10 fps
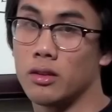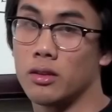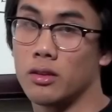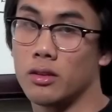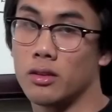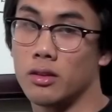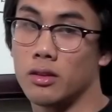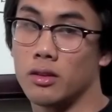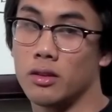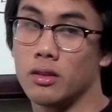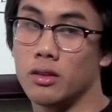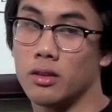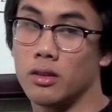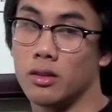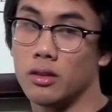
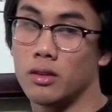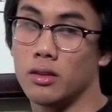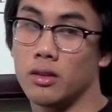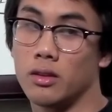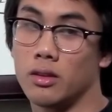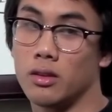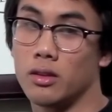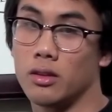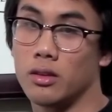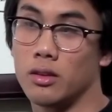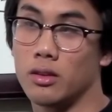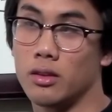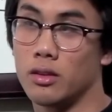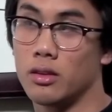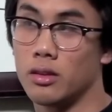
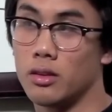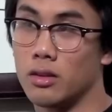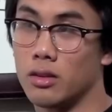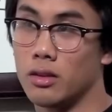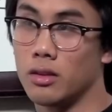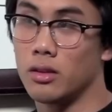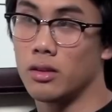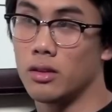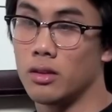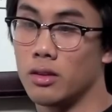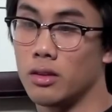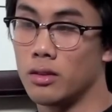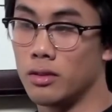[no speech]